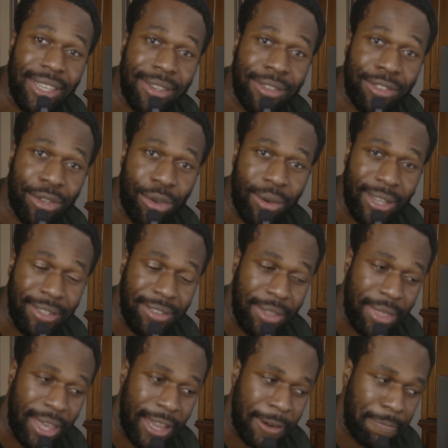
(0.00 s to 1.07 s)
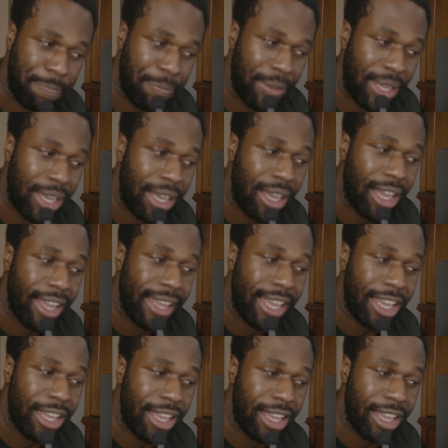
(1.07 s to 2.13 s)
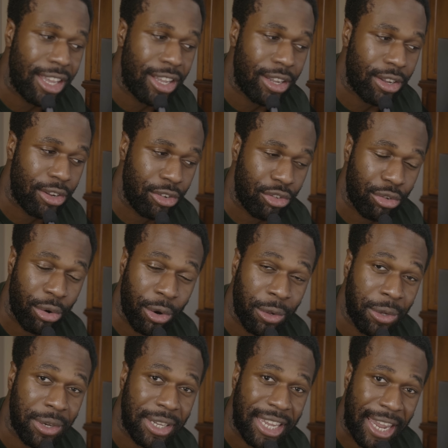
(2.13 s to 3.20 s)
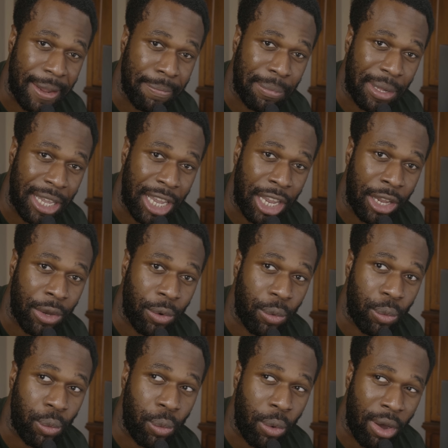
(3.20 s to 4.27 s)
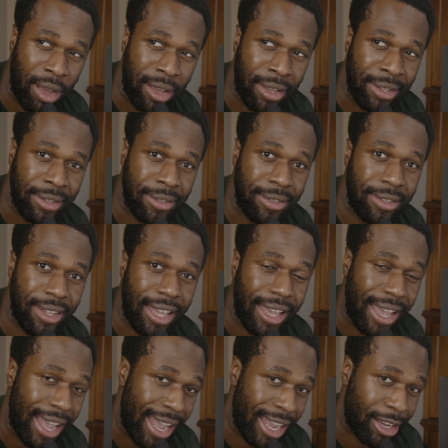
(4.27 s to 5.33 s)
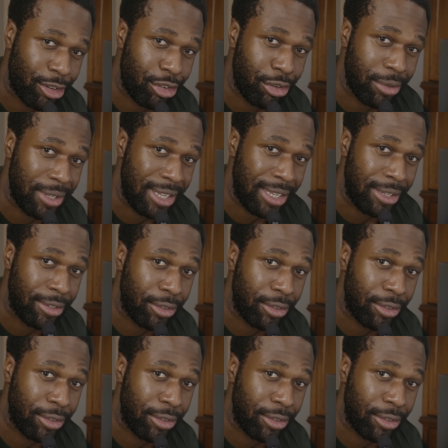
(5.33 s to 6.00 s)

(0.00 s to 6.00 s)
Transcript: here's the crazy thing. Controller gameplay was actually